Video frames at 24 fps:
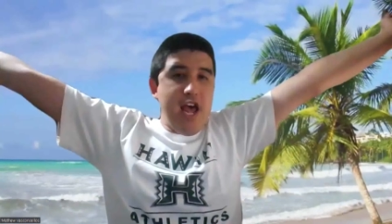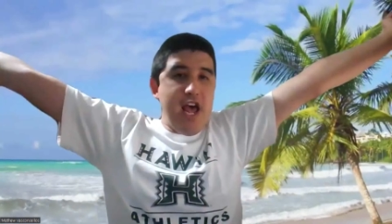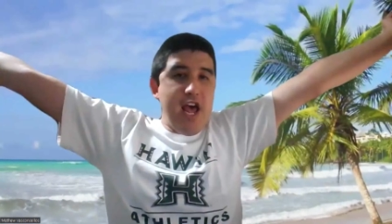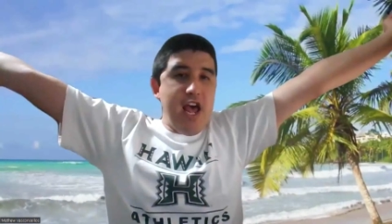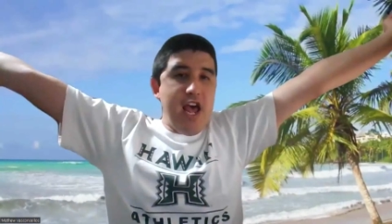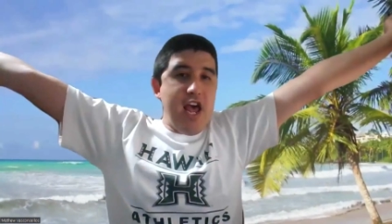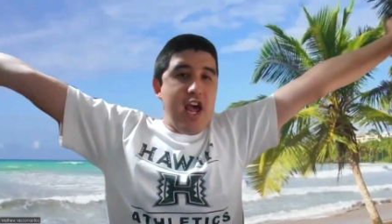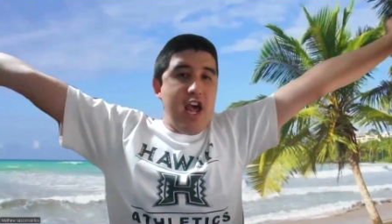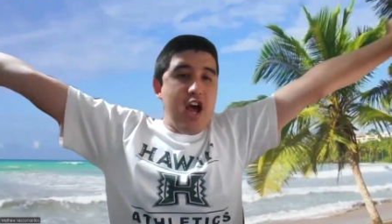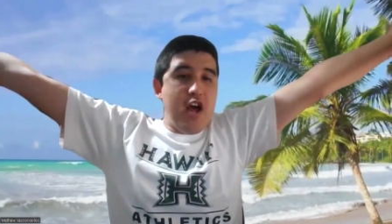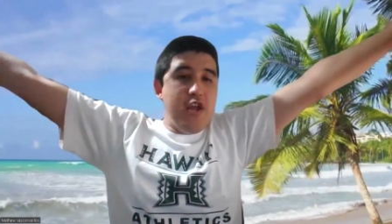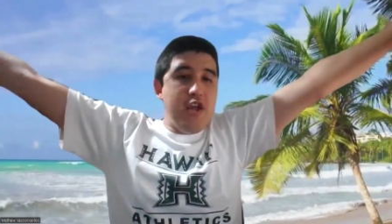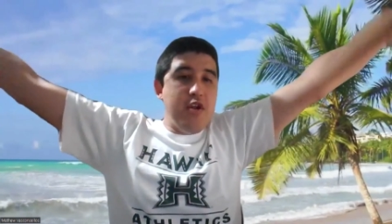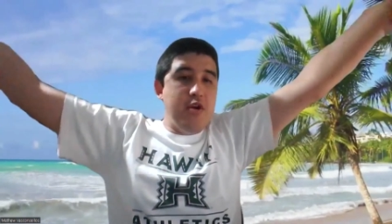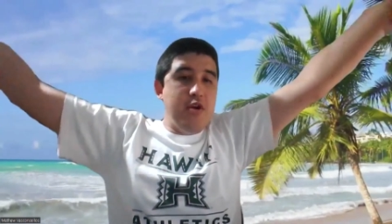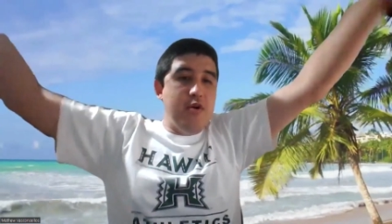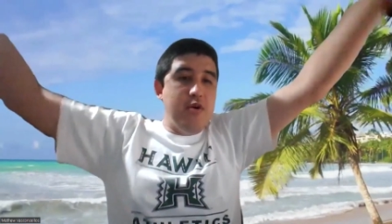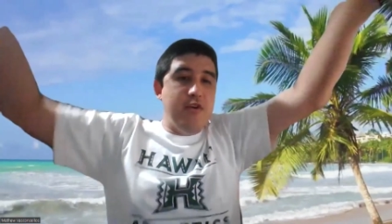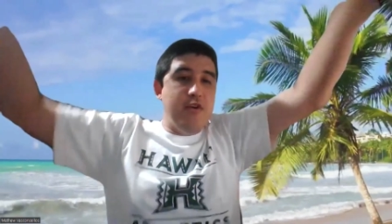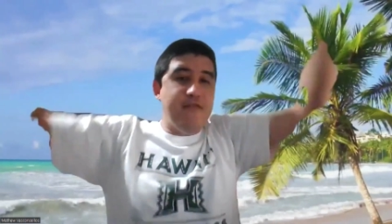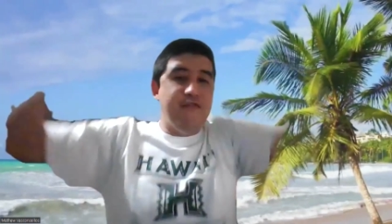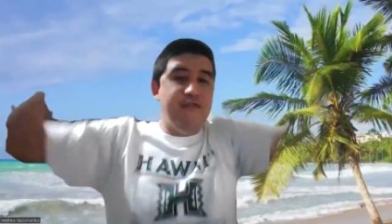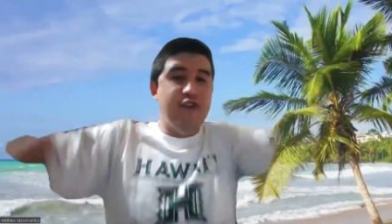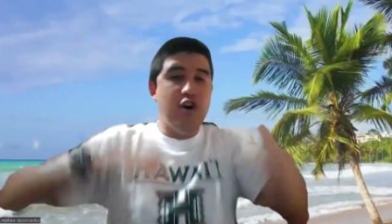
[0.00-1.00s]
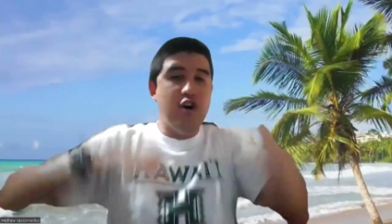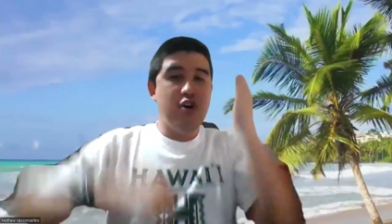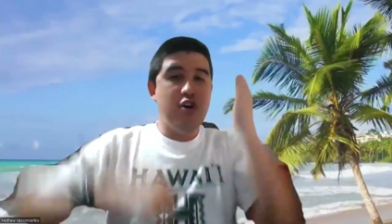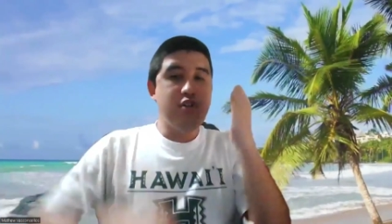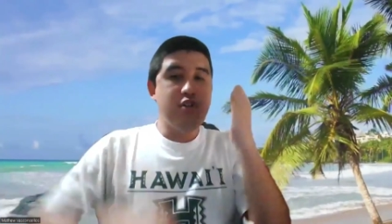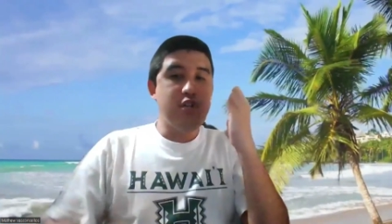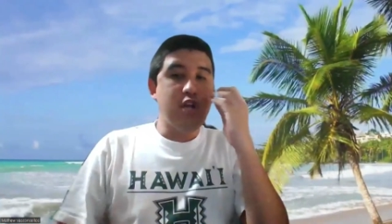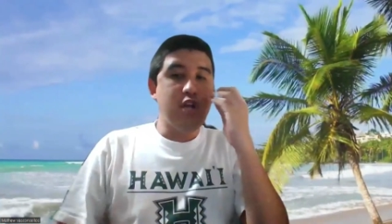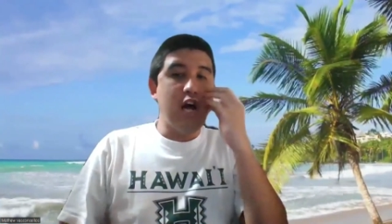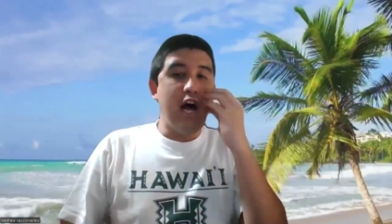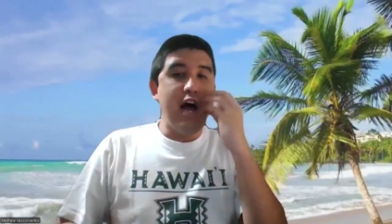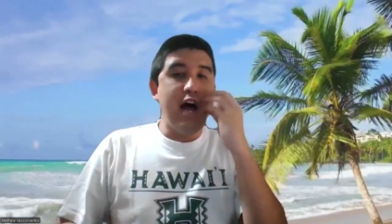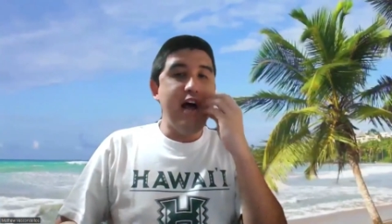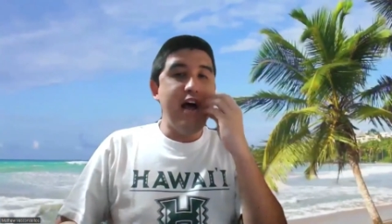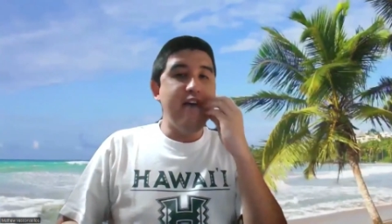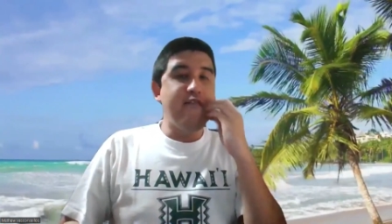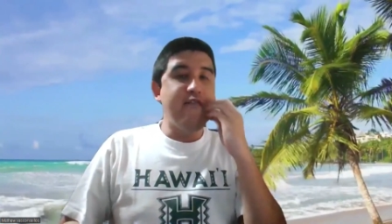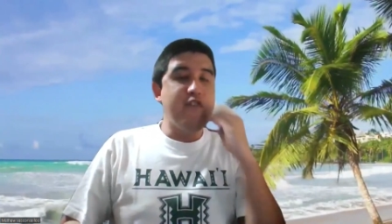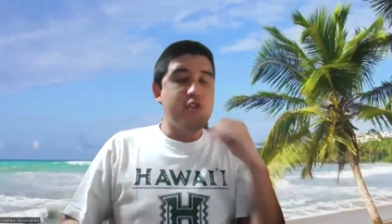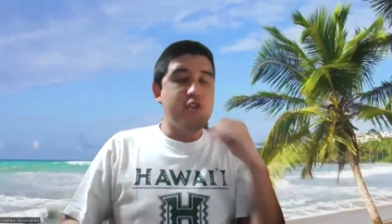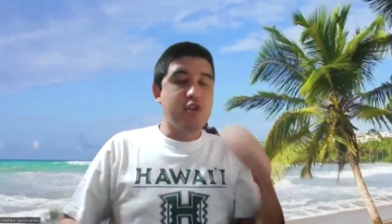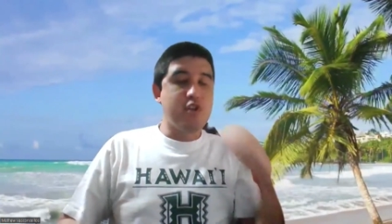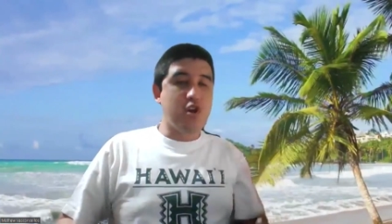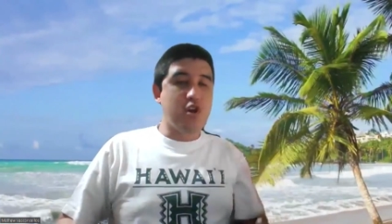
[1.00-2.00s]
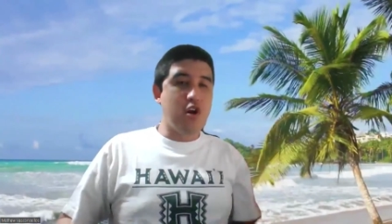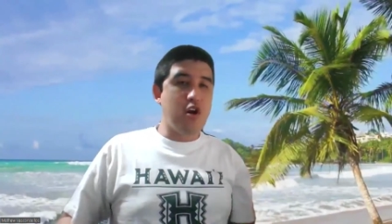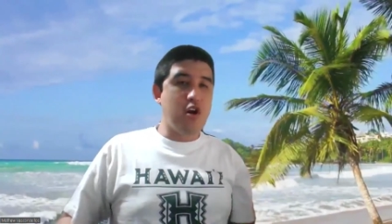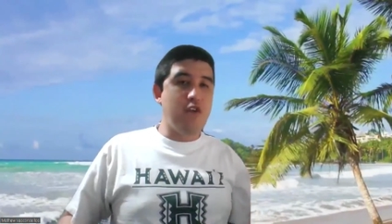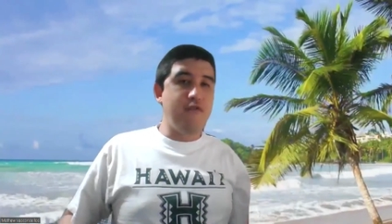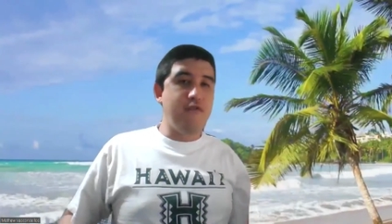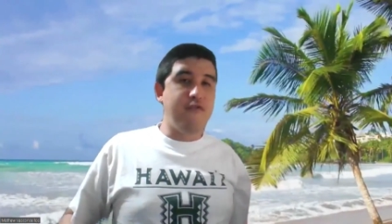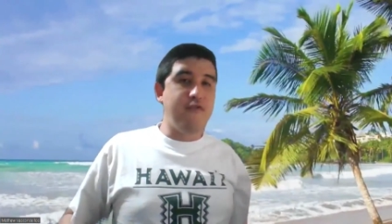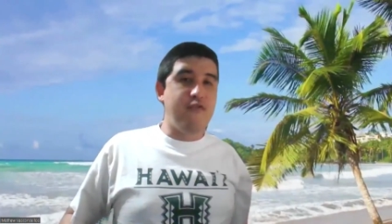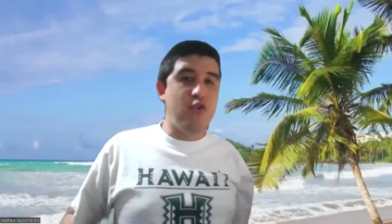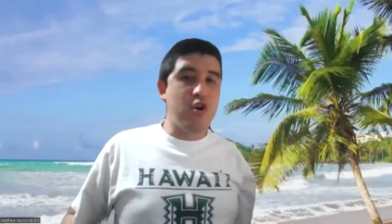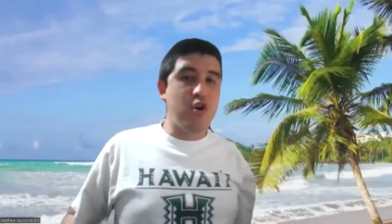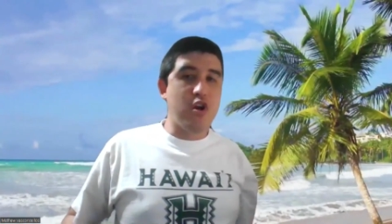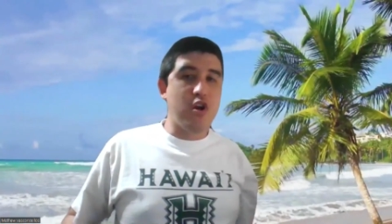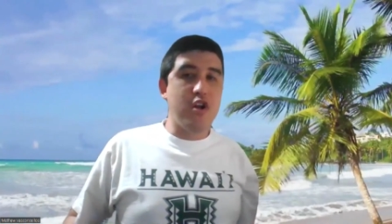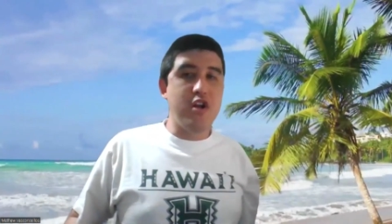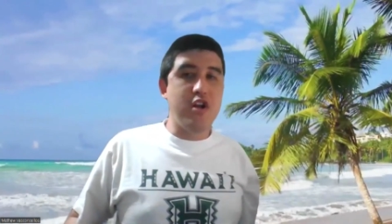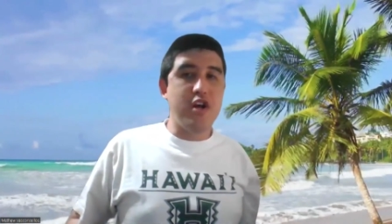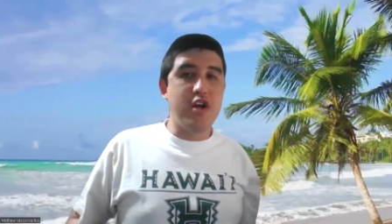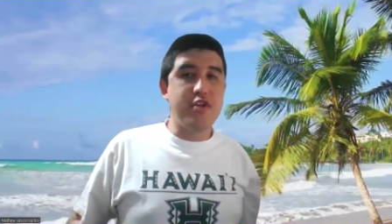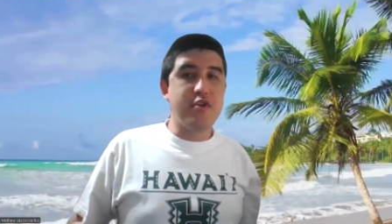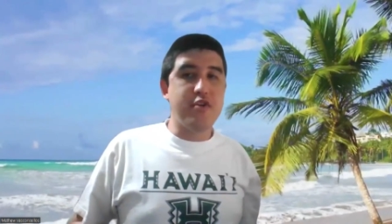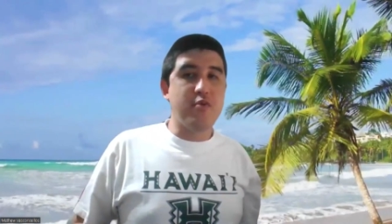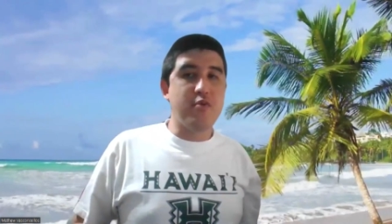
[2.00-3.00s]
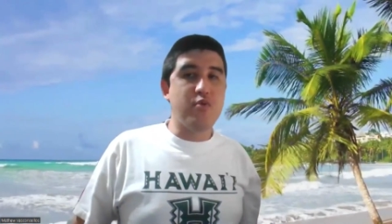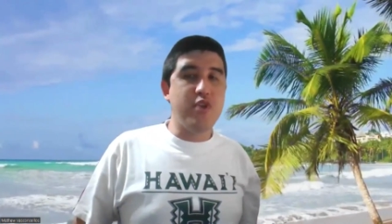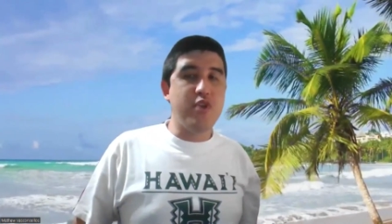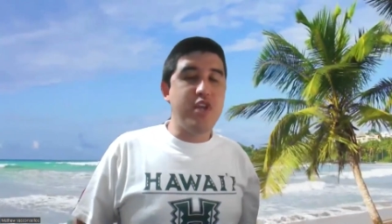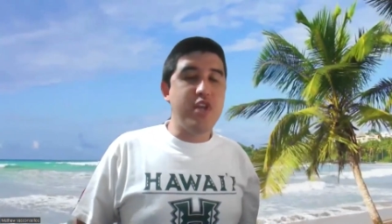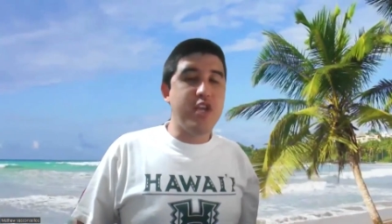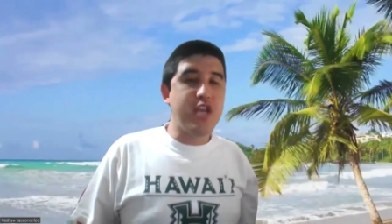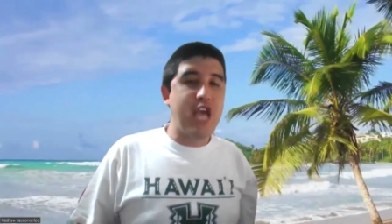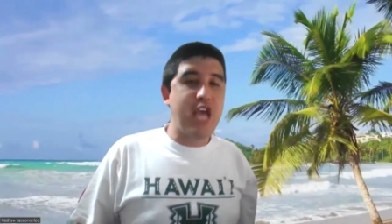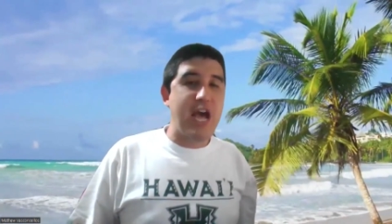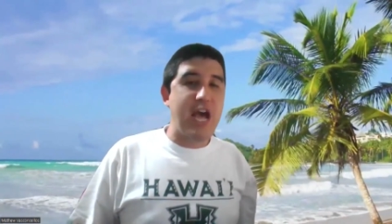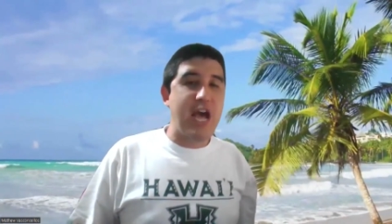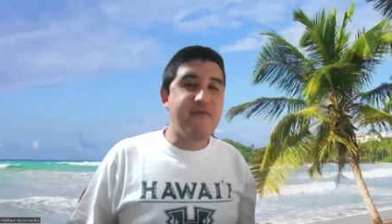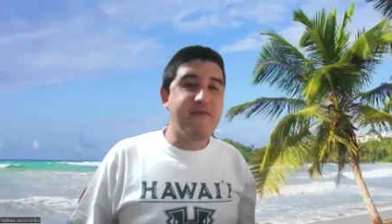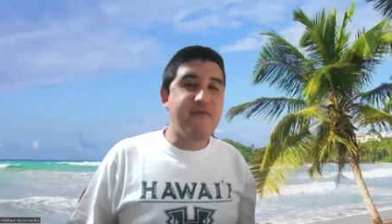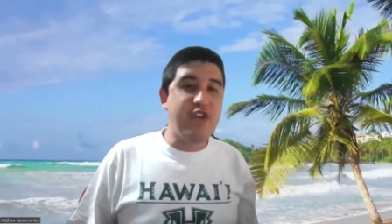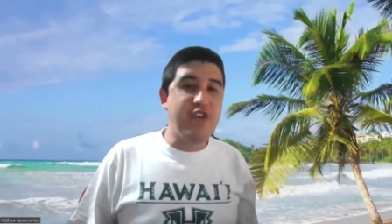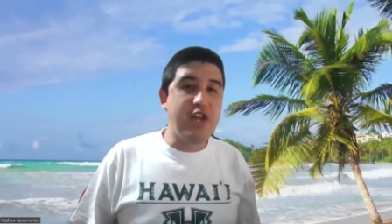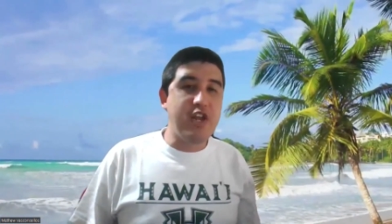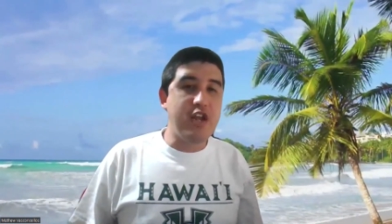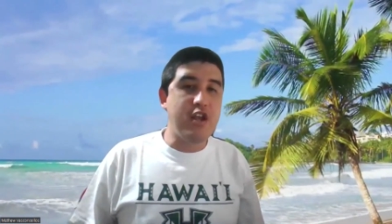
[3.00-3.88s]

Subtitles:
Hey, how you doing, folks? I have returned for another recap